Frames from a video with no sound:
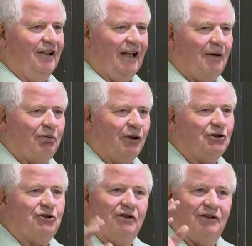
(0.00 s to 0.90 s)
And that
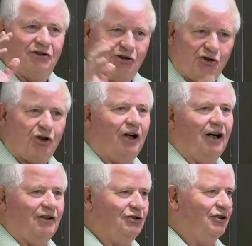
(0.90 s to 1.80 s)
person is in
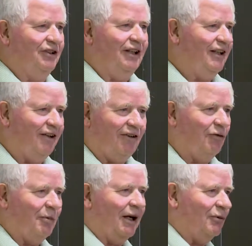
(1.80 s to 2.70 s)
charge. They tell
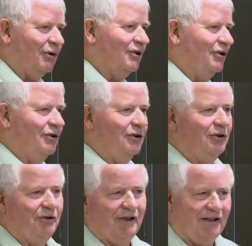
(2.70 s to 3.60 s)
everybody what to
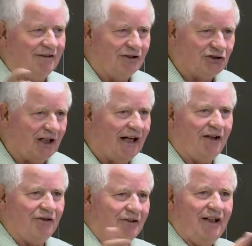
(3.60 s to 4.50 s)
do. They
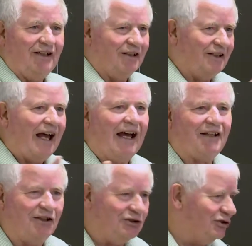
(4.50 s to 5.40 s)
decide on the
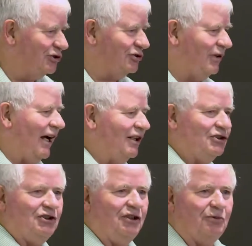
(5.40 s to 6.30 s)
tactics and
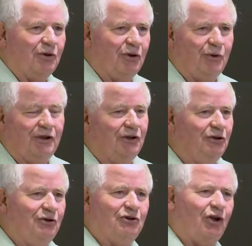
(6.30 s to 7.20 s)
strategy that we're going to
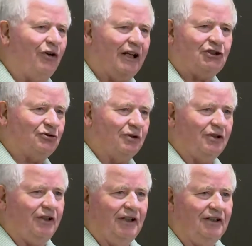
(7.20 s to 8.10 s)
use, all that sort
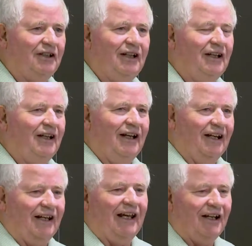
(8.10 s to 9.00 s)
of thing.
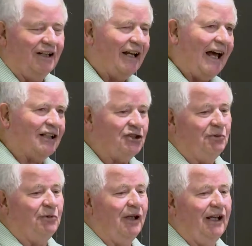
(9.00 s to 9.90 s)
And again, an
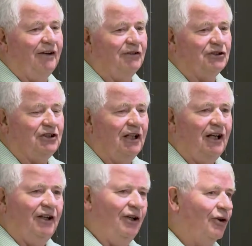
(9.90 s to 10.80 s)
axiom we have is
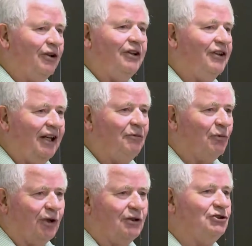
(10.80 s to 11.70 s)
the only thing
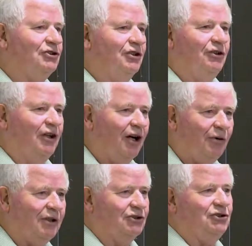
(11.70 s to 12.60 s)
worse than
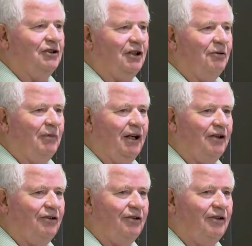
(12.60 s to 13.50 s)
no incident
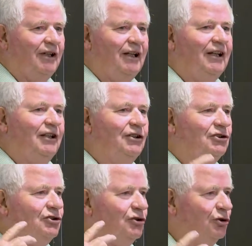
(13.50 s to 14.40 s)
commander
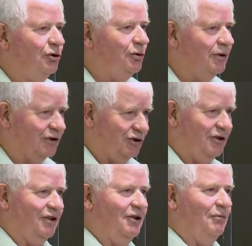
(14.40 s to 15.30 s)
is two
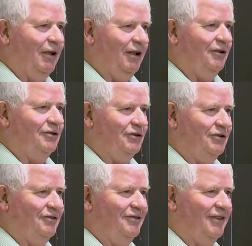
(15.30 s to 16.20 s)
incident
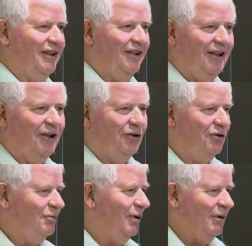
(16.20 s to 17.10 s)
commanders, right?
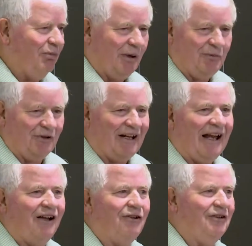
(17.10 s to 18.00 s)
Two people up there
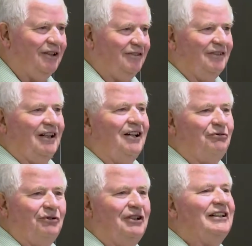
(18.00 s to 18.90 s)

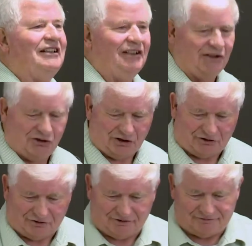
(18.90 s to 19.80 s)
contradicting each
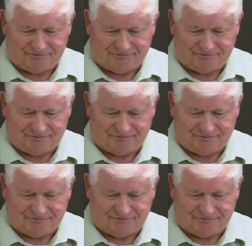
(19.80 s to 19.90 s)
other.